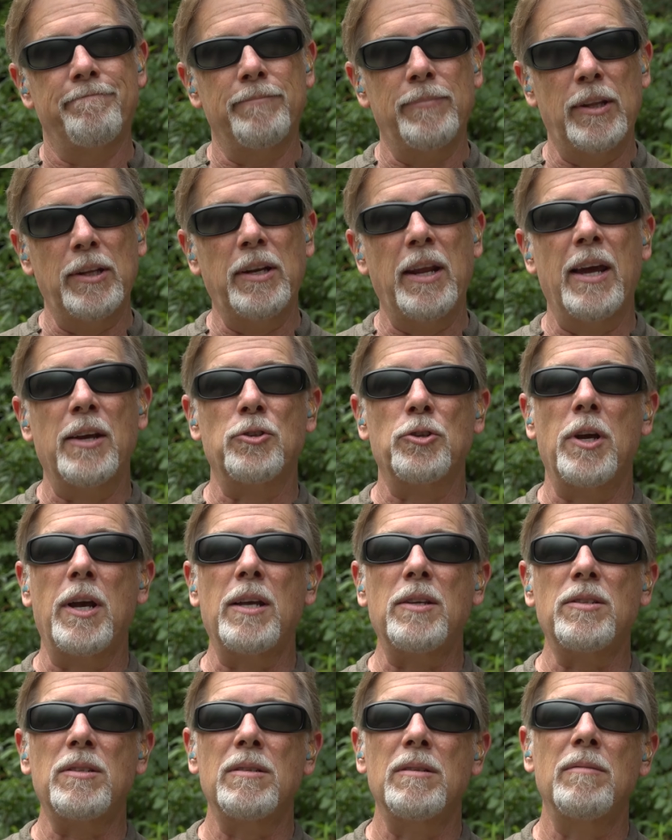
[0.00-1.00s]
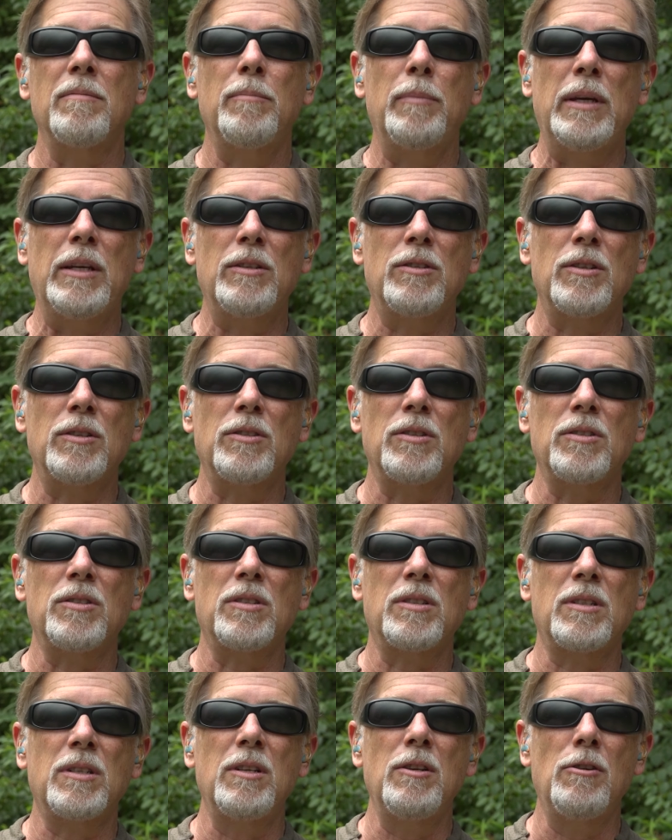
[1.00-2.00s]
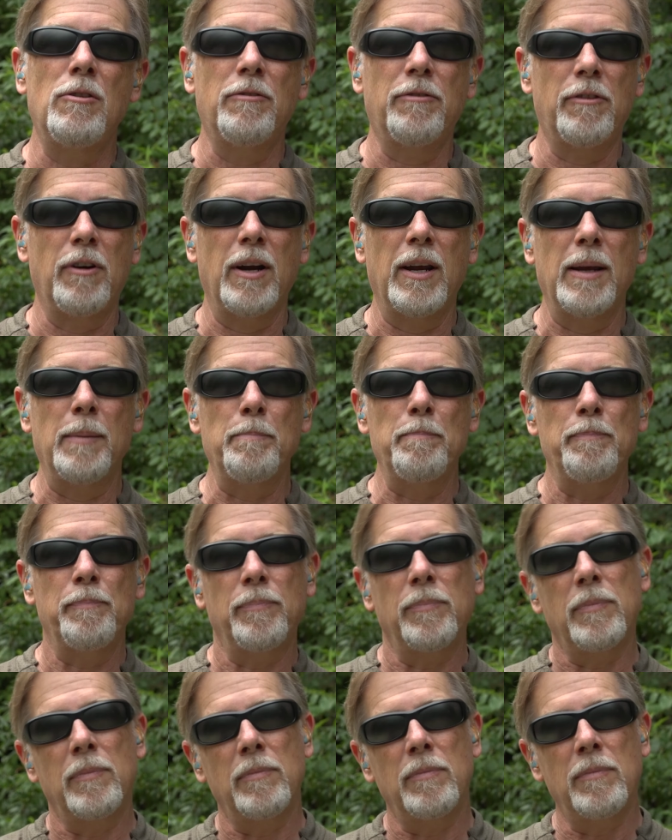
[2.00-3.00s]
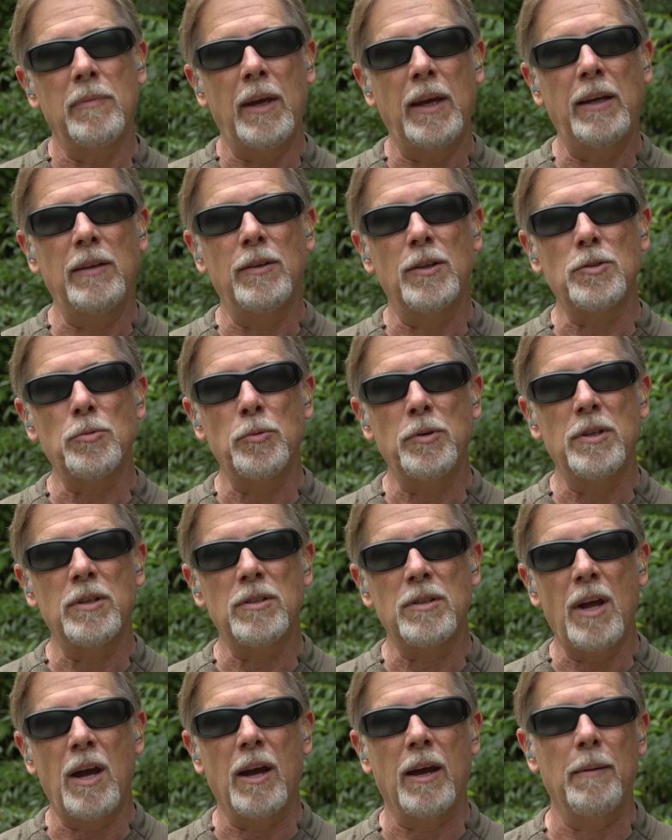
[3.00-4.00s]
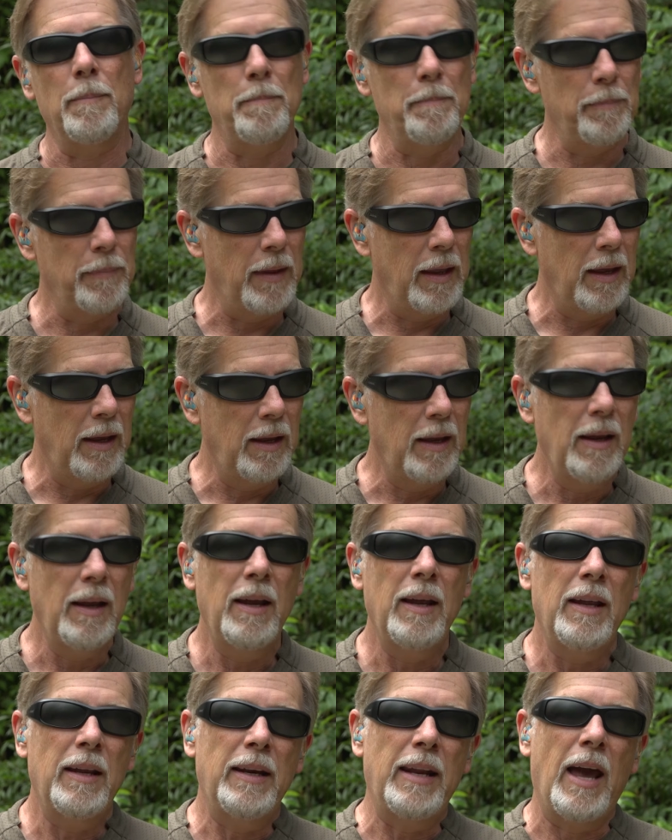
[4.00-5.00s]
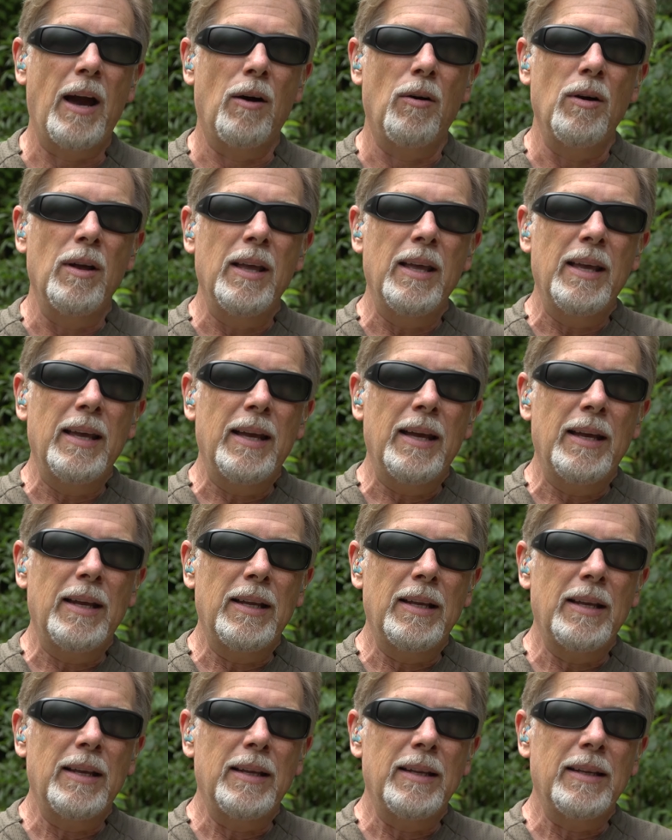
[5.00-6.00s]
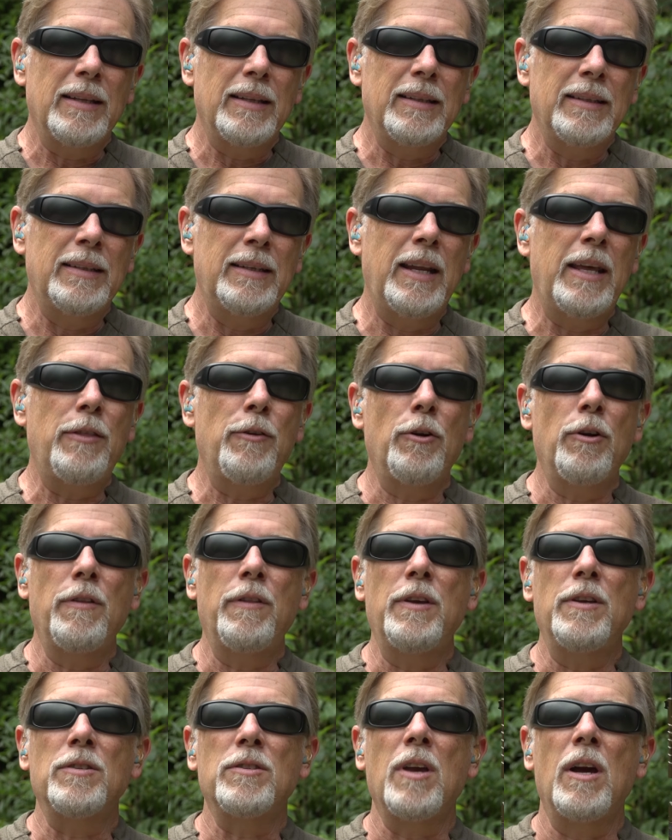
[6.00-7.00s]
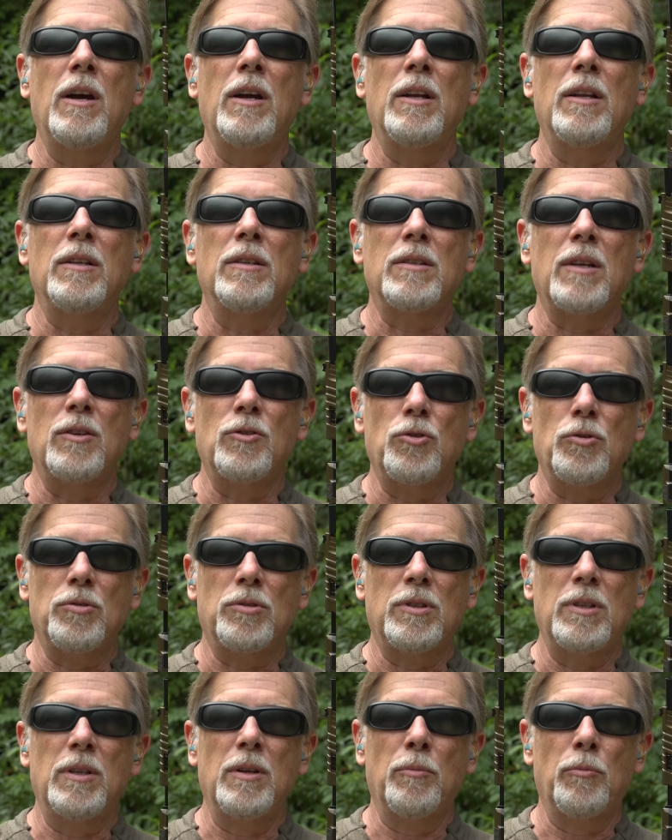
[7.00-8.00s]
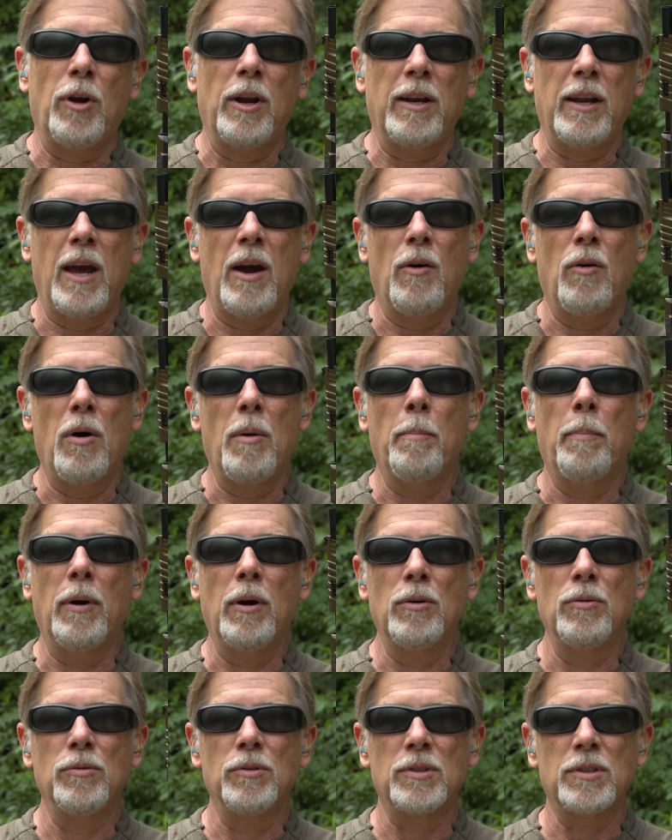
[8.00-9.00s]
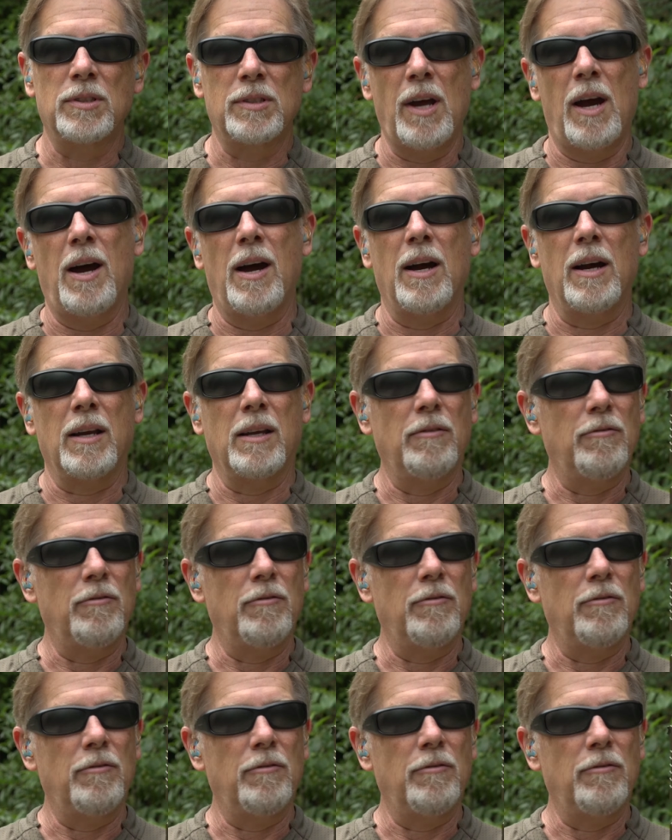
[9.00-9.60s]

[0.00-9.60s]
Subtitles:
The -S means it's a steel frame, and this one is not. Now, neither of these guns, as you see them right now, are bone stock.